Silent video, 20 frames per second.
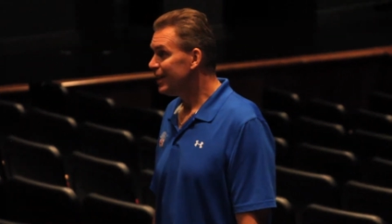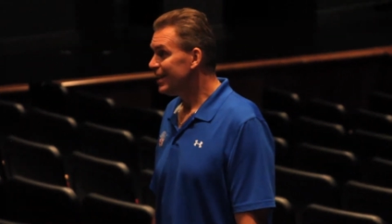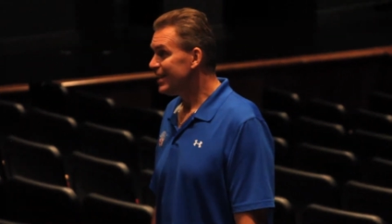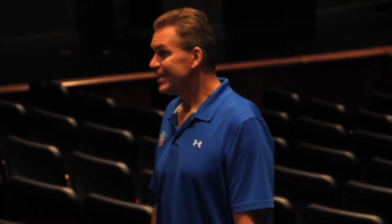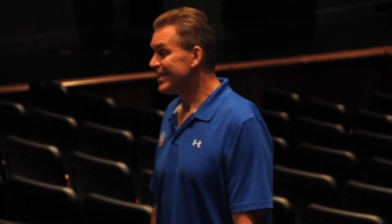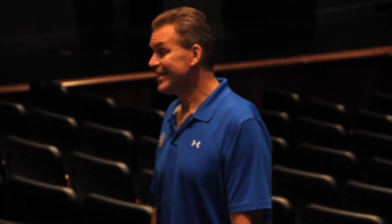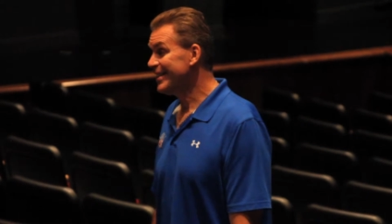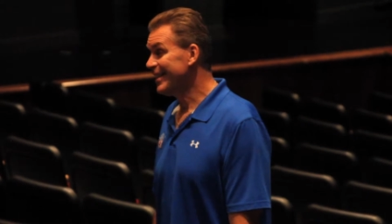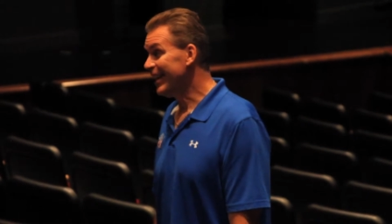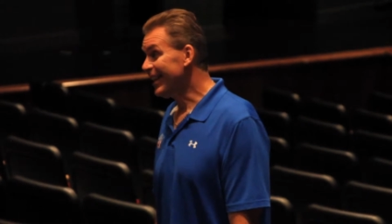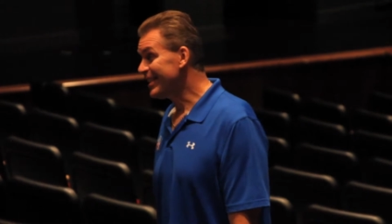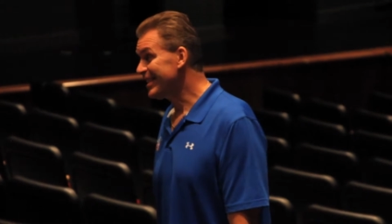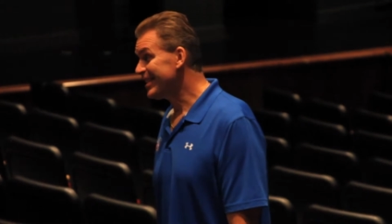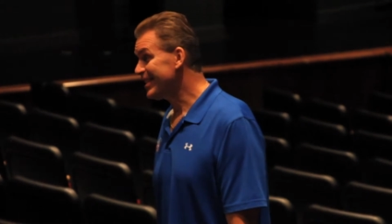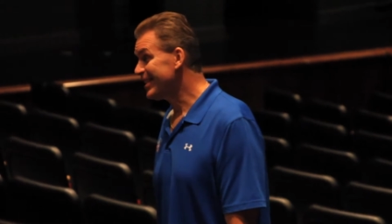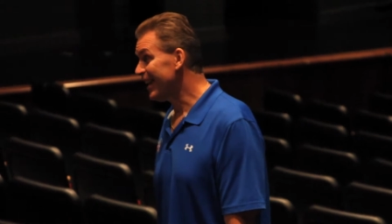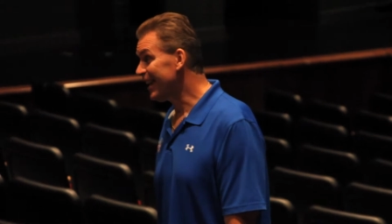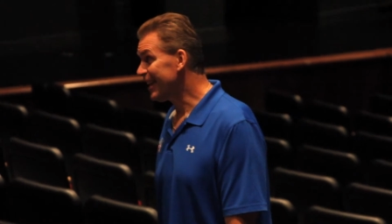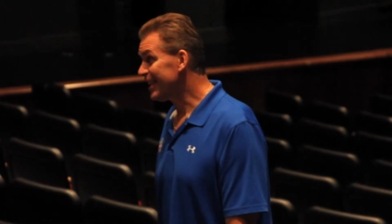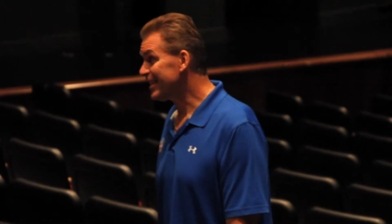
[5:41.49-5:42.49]

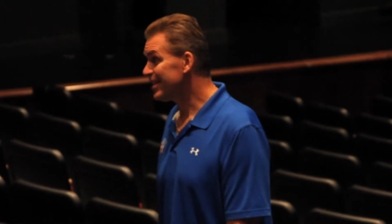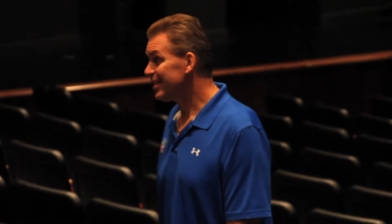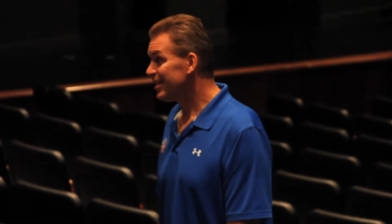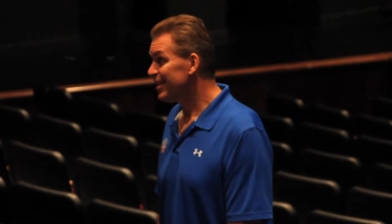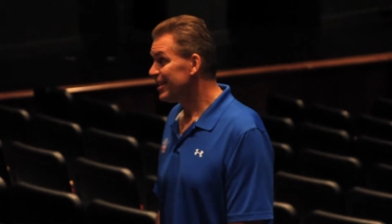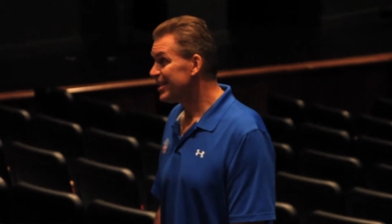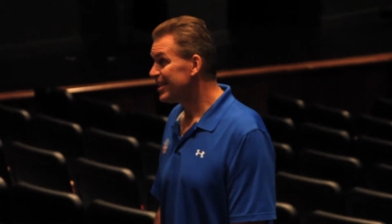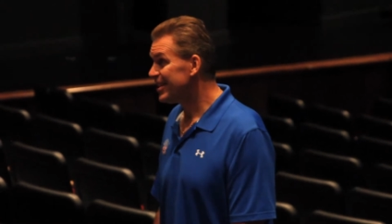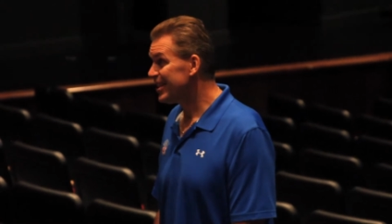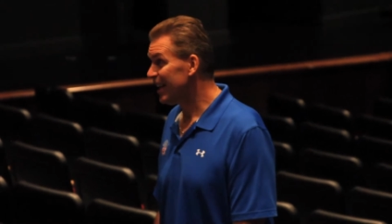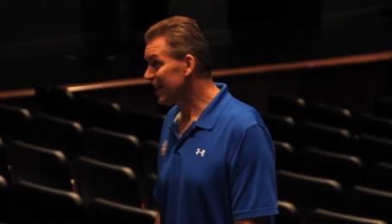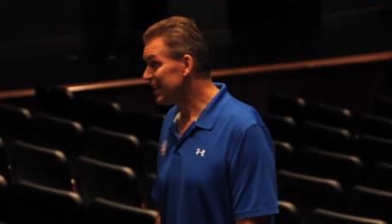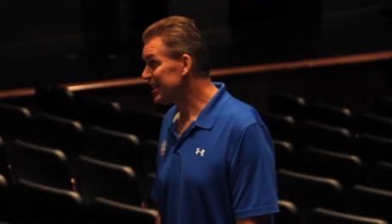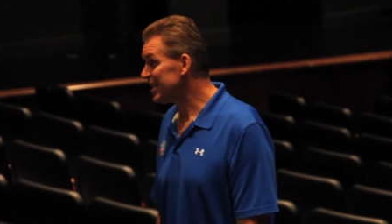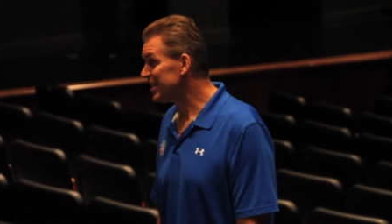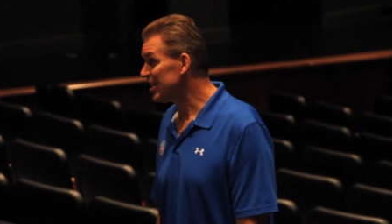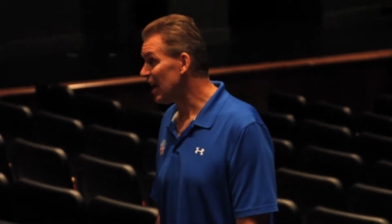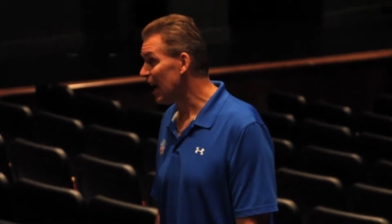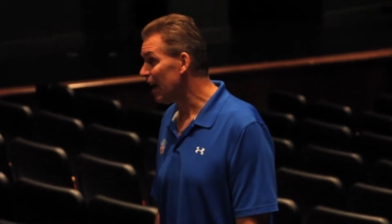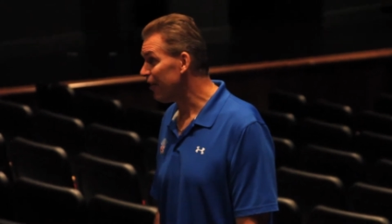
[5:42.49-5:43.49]
6'6",
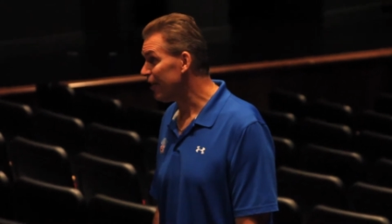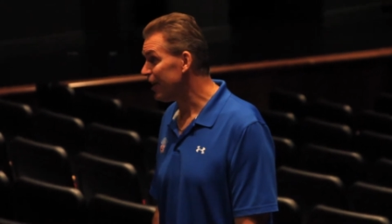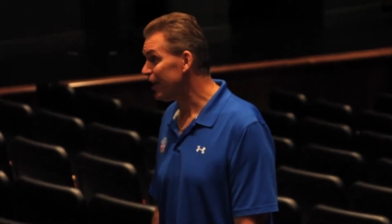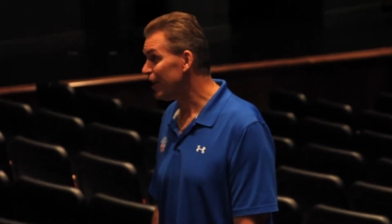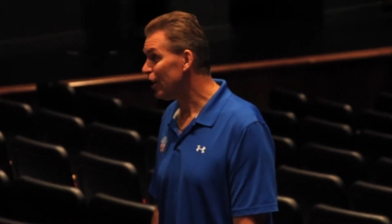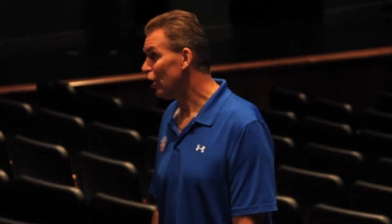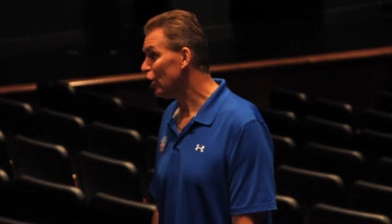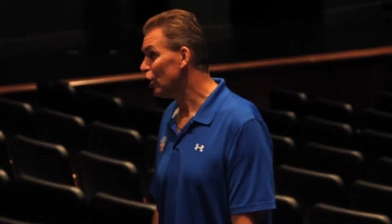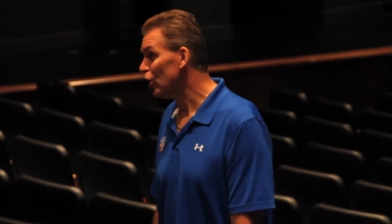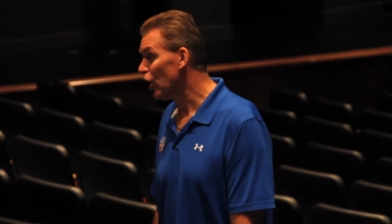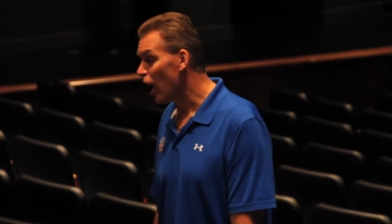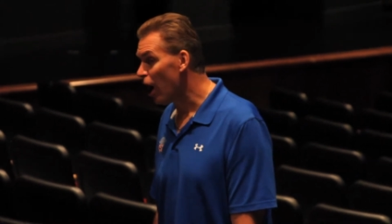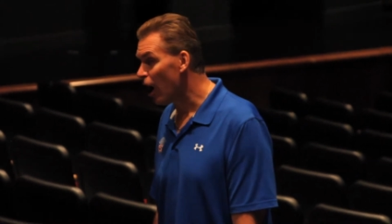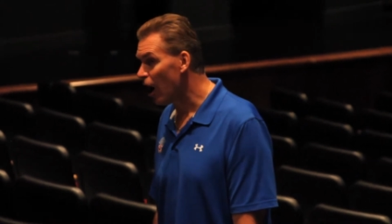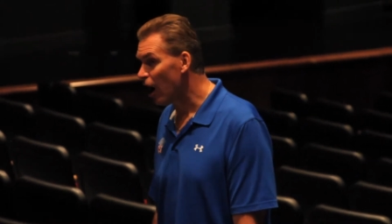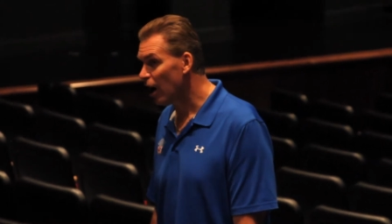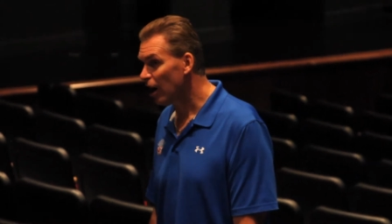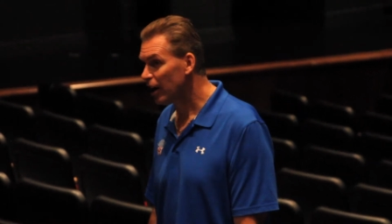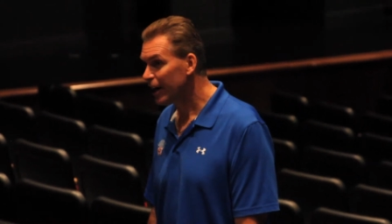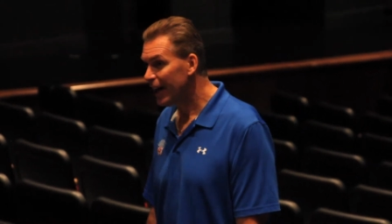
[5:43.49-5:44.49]
6'7",
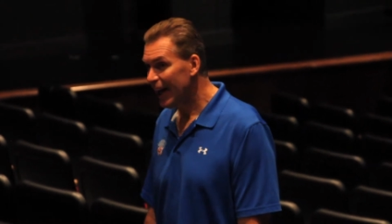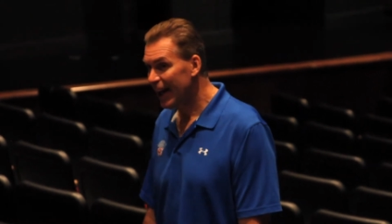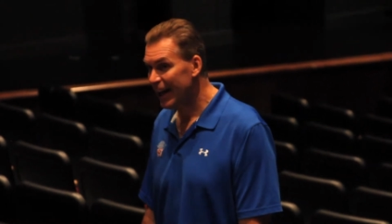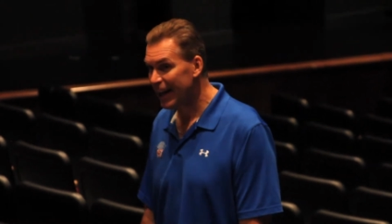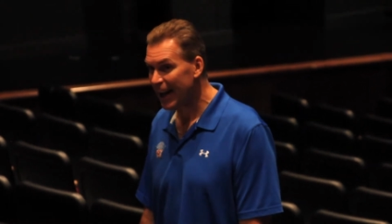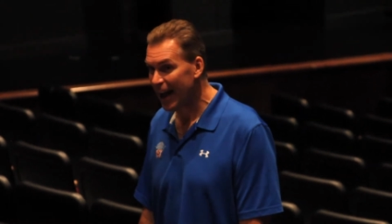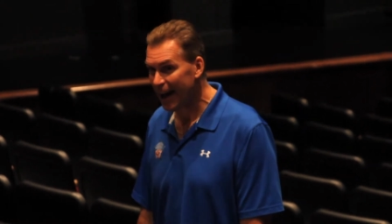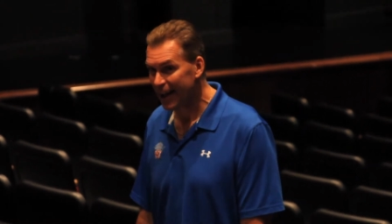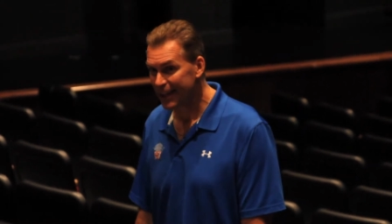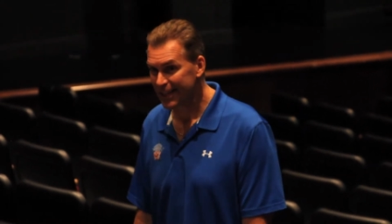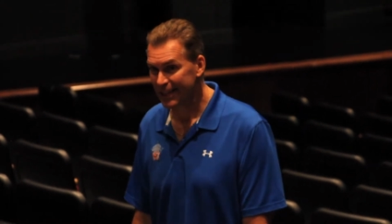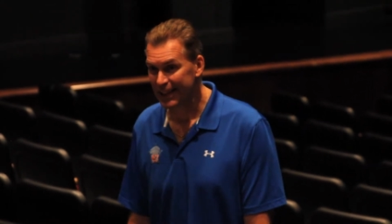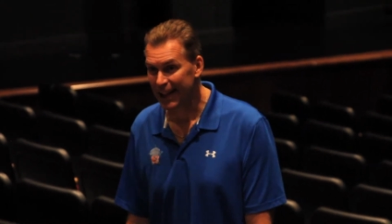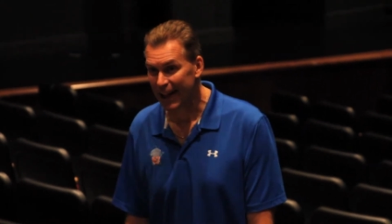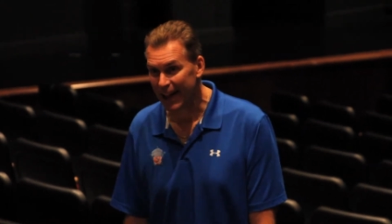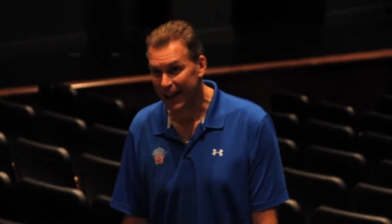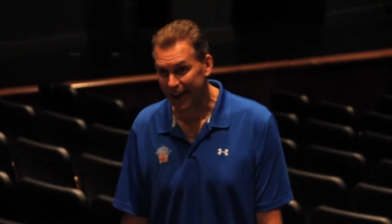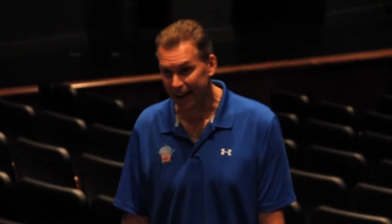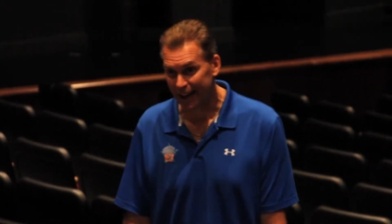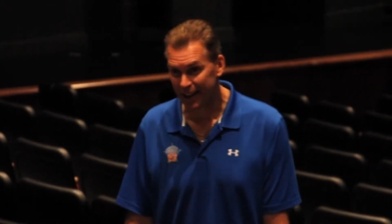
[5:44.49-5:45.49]
long and
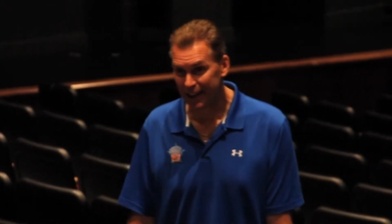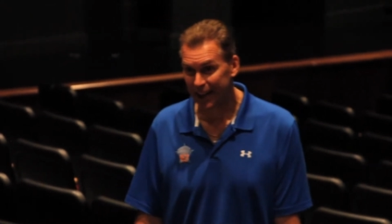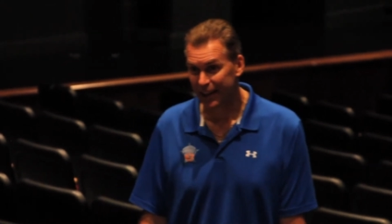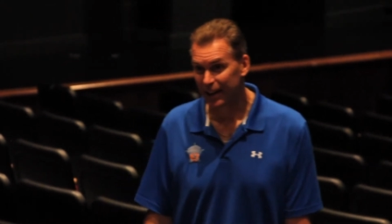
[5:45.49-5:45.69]
athletic, like